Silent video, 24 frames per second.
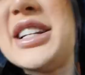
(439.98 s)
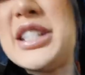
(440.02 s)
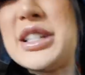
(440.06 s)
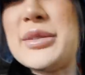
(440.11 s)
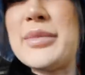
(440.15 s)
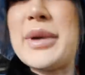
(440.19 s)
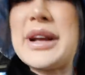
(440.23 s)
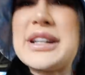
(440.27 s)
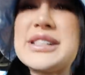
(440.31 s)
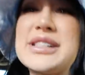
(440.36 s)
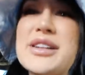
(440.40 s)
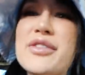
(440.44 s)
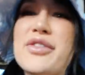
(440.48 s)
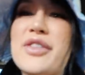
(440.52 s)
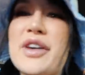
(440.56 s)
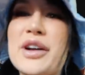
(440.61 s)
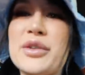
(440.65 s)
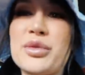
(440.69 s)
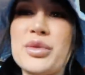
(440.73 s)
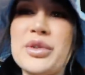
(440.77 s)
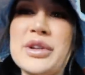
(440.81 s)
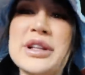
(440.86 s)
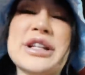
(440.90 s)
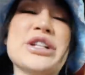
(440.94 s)
She makes the fun
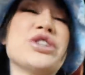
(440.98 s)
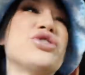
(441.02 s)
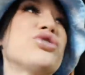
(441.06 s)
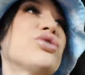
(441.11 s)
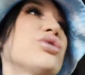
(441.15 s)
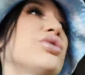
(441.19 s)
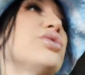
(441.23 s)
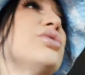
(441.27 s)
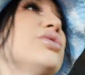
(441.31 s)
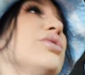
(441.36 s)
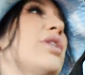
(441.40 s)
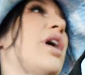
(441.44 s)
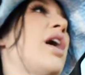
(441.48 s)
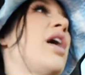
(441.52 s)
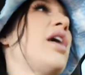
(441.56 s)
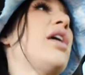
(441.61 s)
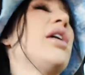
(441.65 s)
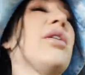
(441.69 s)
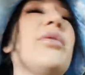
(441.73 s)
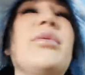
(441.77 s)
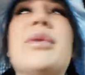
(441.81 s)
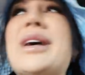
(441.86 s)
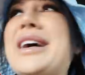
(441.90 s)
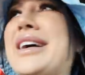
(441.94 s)
really
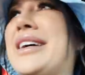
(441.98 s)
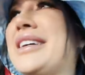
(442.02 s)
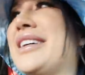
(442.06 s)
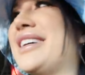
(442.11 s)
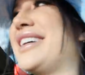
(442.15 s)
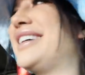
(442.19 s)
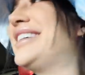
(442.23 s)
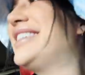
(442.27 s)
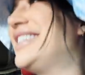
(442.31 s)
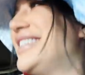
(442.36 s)
what?